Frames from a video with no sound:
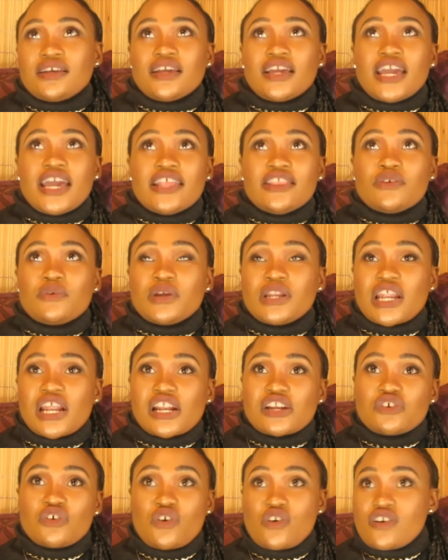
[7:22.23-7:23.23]
And they were like,
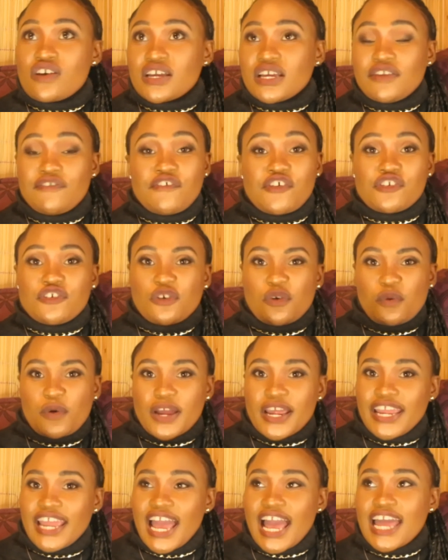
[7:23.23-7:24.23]
no, if you don't want,
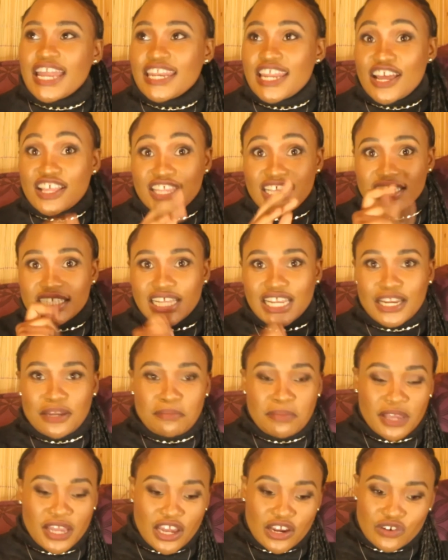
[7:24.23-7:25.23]
yeah, now they started
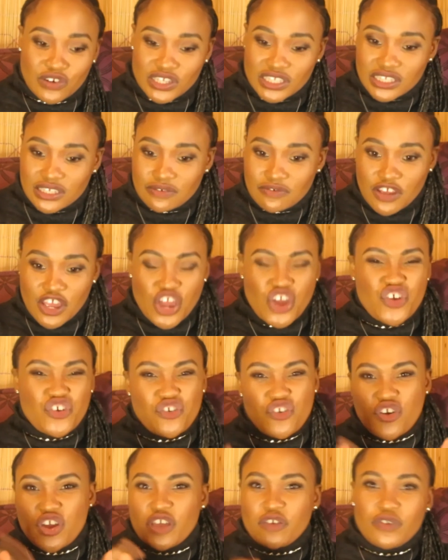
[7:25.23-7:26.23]
being aggressive.
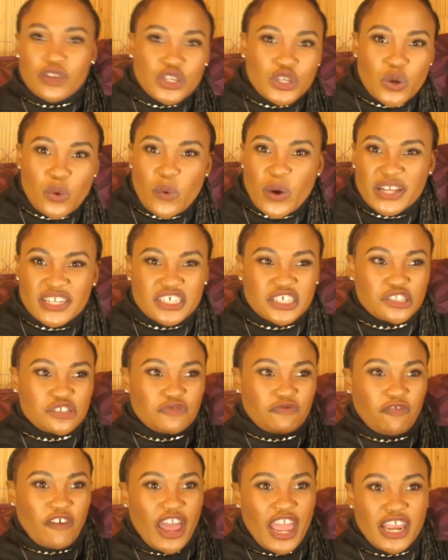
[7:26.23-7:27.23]
No, if you don't want, it's
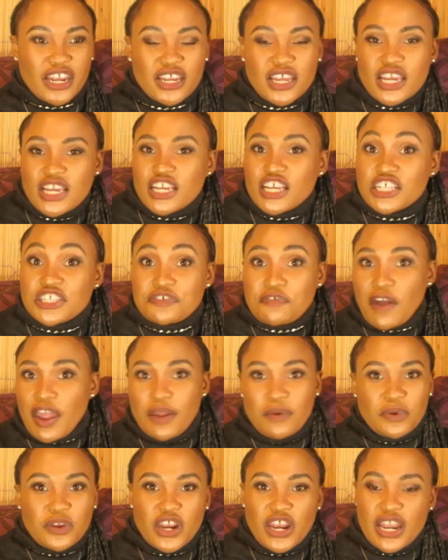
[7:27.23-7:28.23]
fine, we
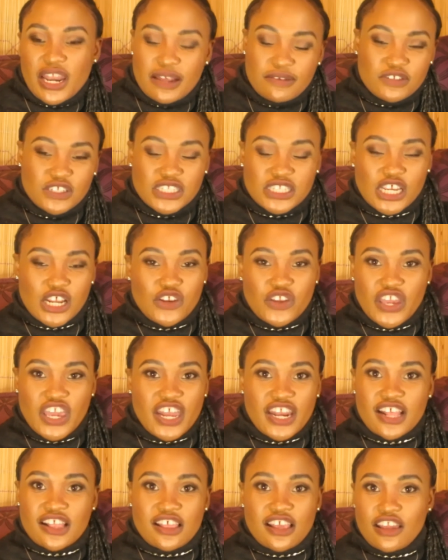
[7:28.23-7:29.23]
don't have to tell you
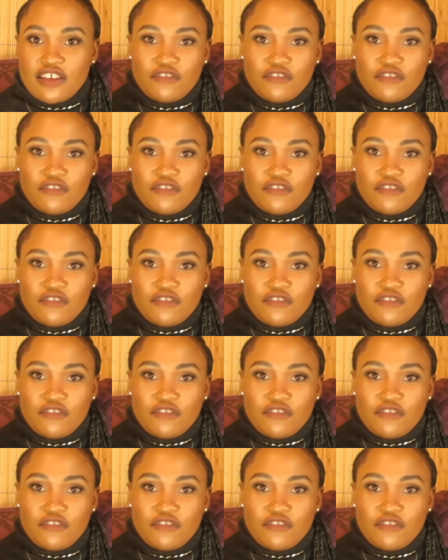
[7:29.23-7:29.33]
anything.